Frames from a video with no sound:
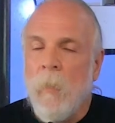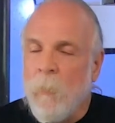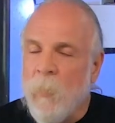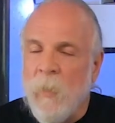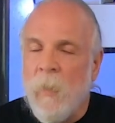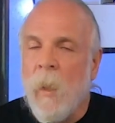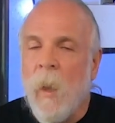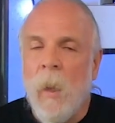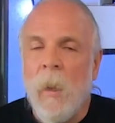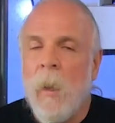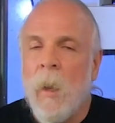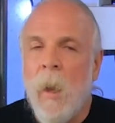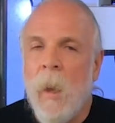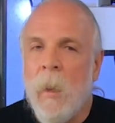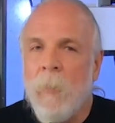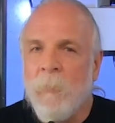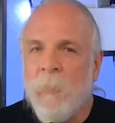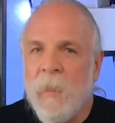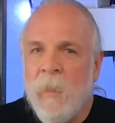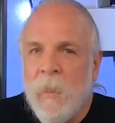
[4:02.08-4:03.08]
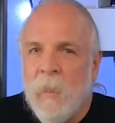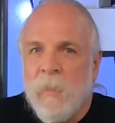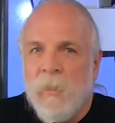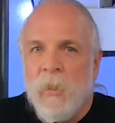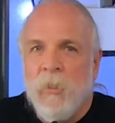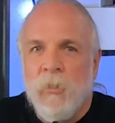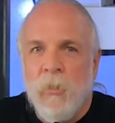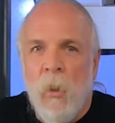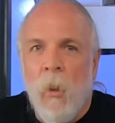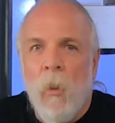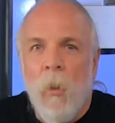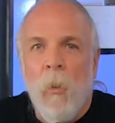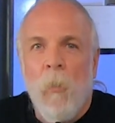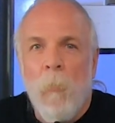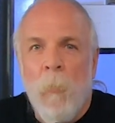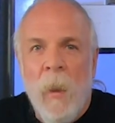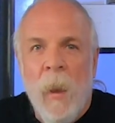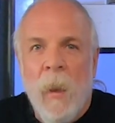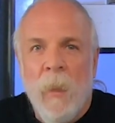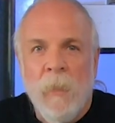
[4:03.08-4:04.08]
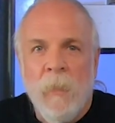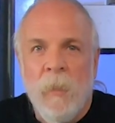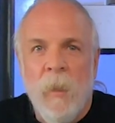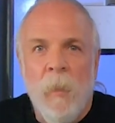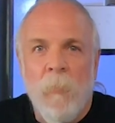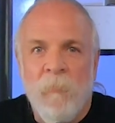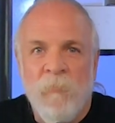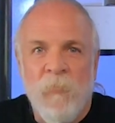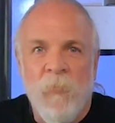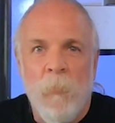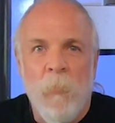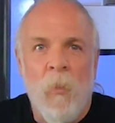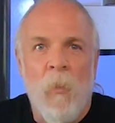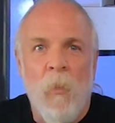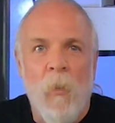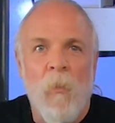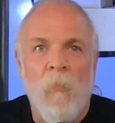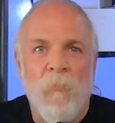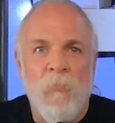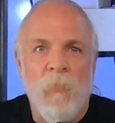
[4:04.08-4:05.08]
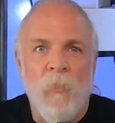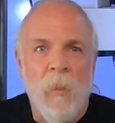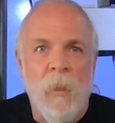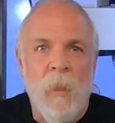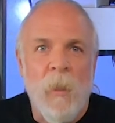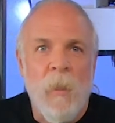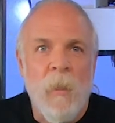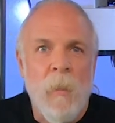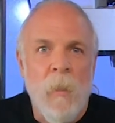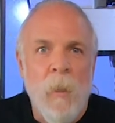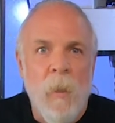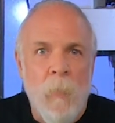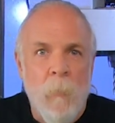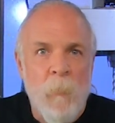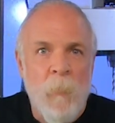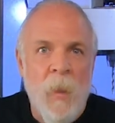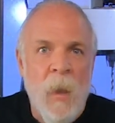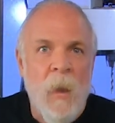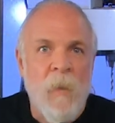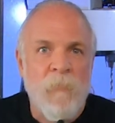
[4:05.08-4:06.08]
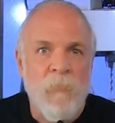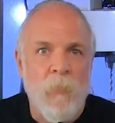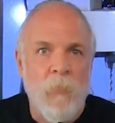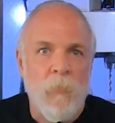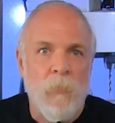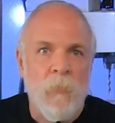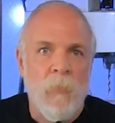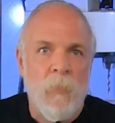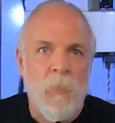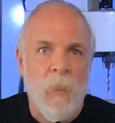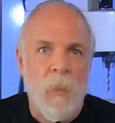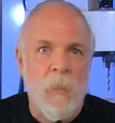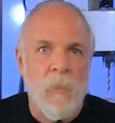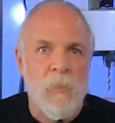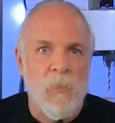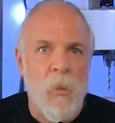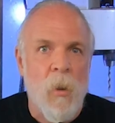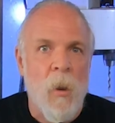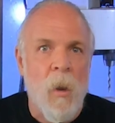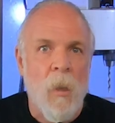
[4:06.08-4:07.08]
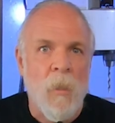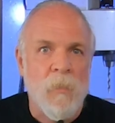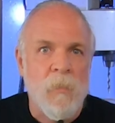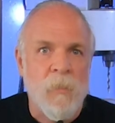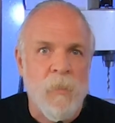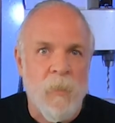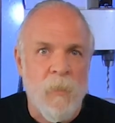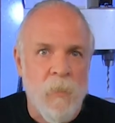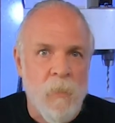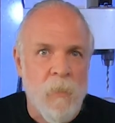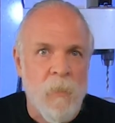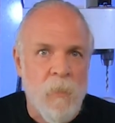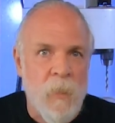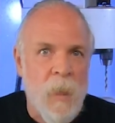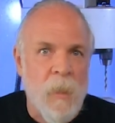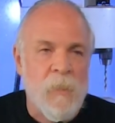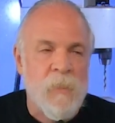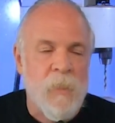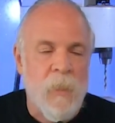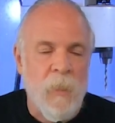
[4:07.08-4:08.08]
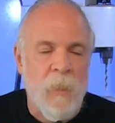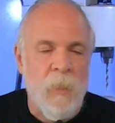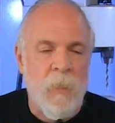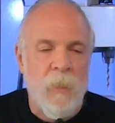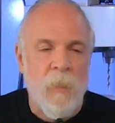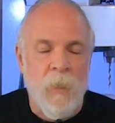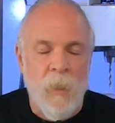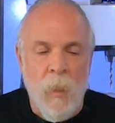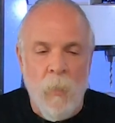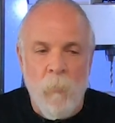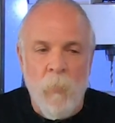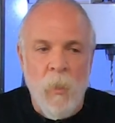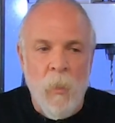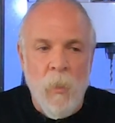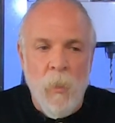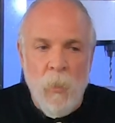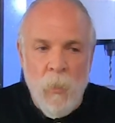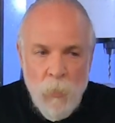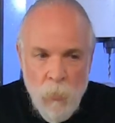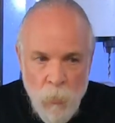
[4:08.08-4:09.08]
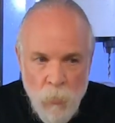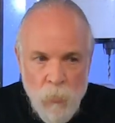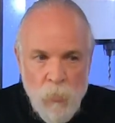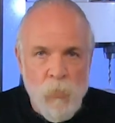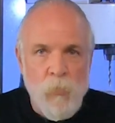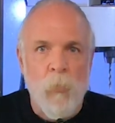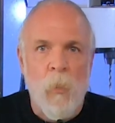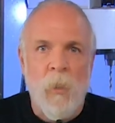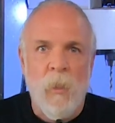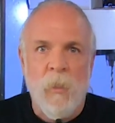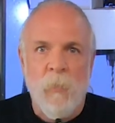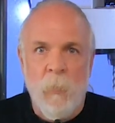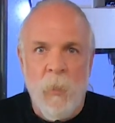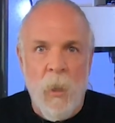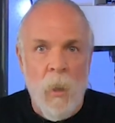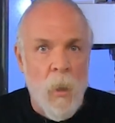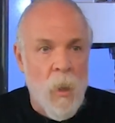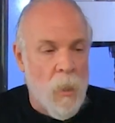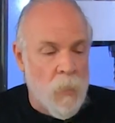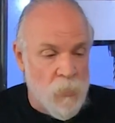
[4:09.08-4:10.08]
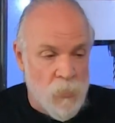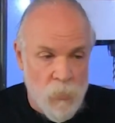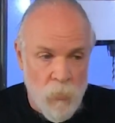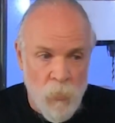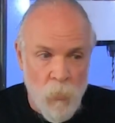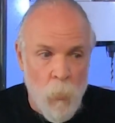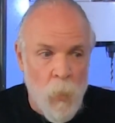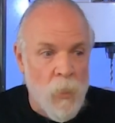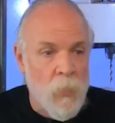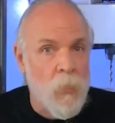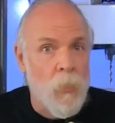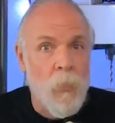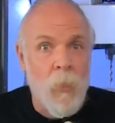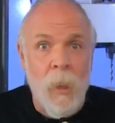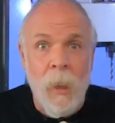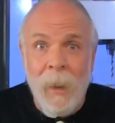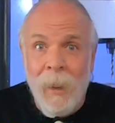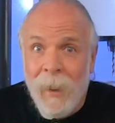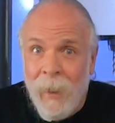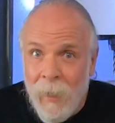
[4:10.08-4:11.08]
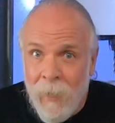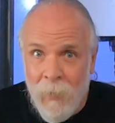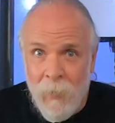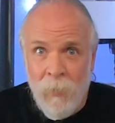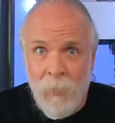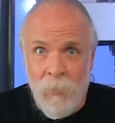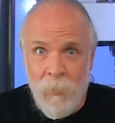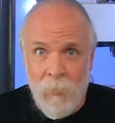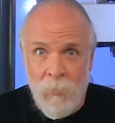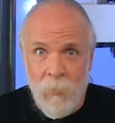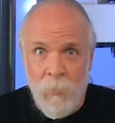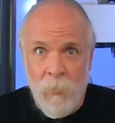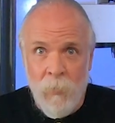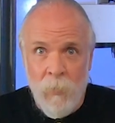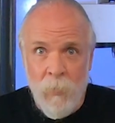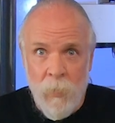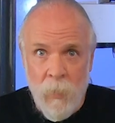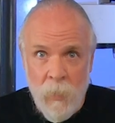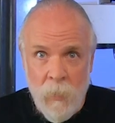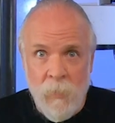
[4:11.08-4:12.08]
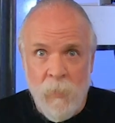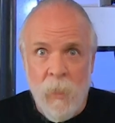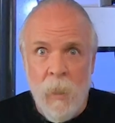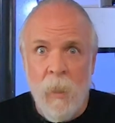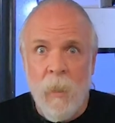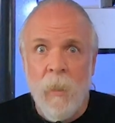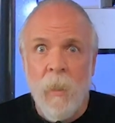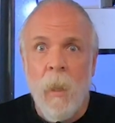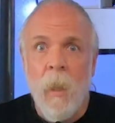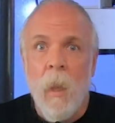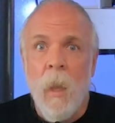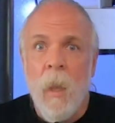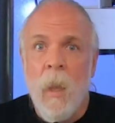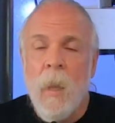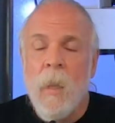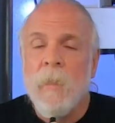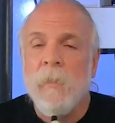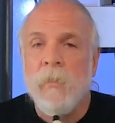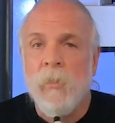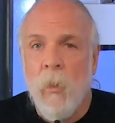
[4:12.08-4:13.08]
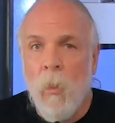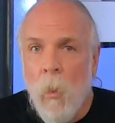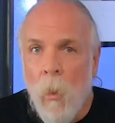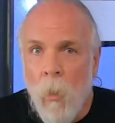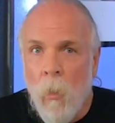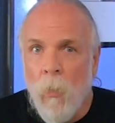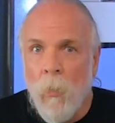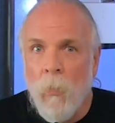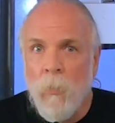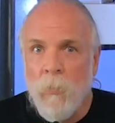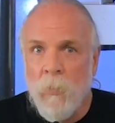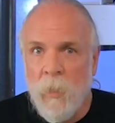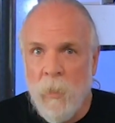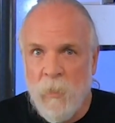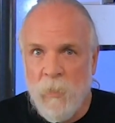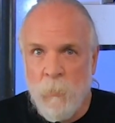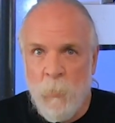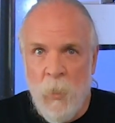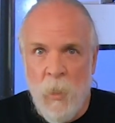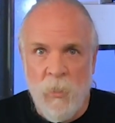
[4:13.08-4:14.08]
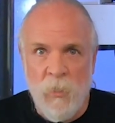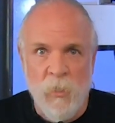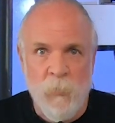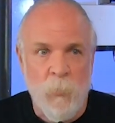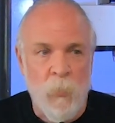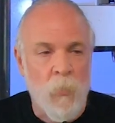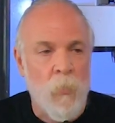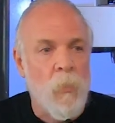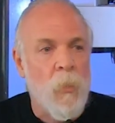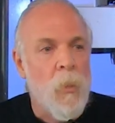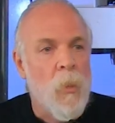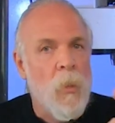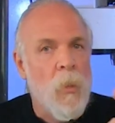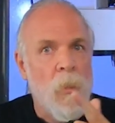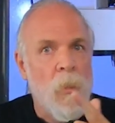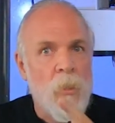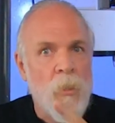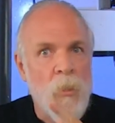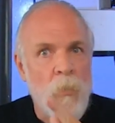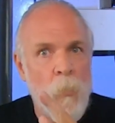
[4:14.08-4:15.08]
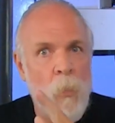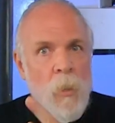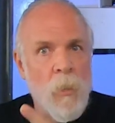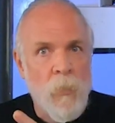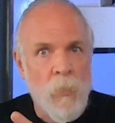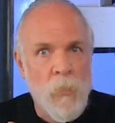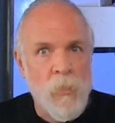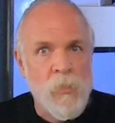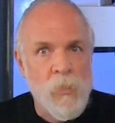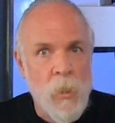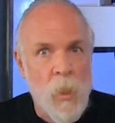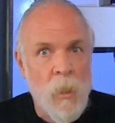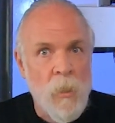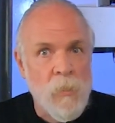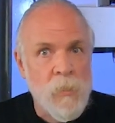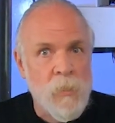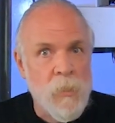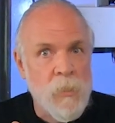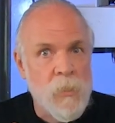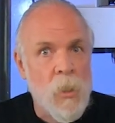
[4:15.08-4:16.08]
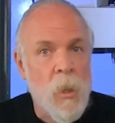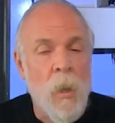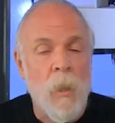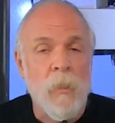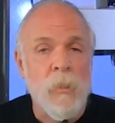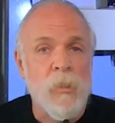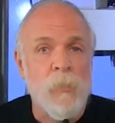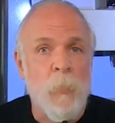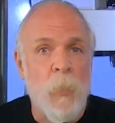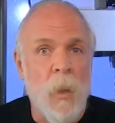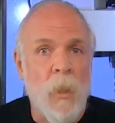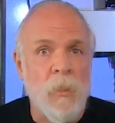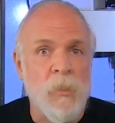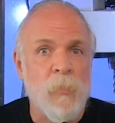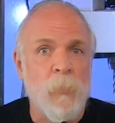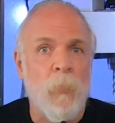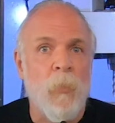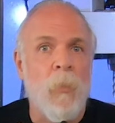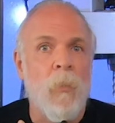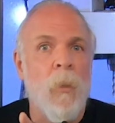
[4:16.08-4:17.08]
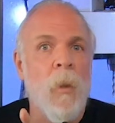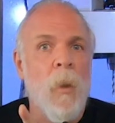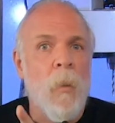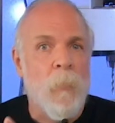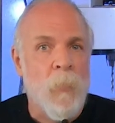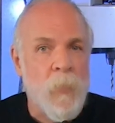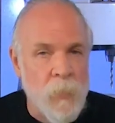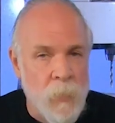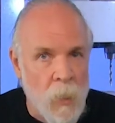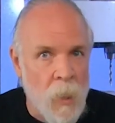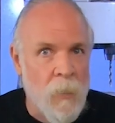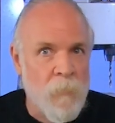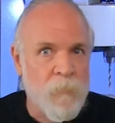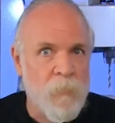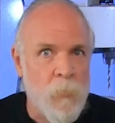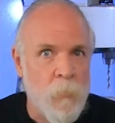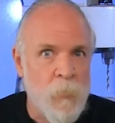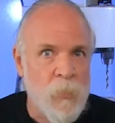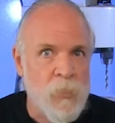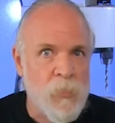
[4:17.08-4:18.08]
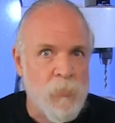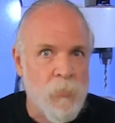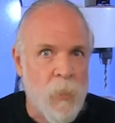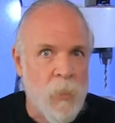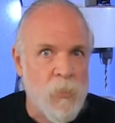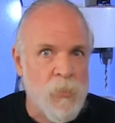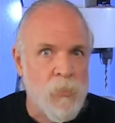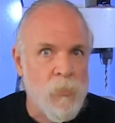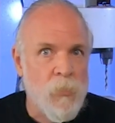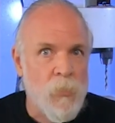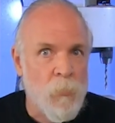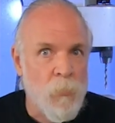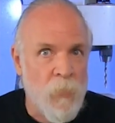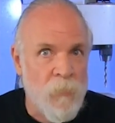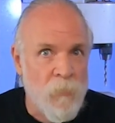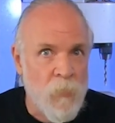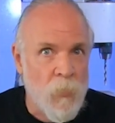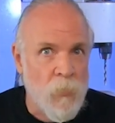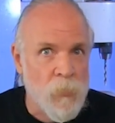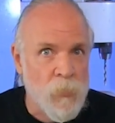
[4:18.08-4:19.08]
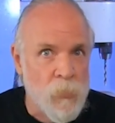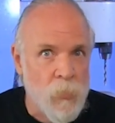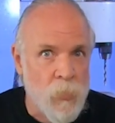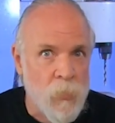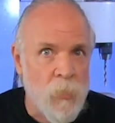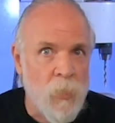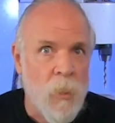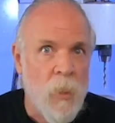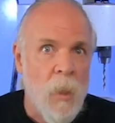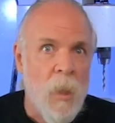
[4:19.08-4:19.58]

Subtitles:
but not hot because it's all backed up from an overly baffled exhaust and that's heating it up. You just want it to be hot. So you want your air intake as cold as possible. You want your exhaust as hot as possible, but not from restriction or reversion.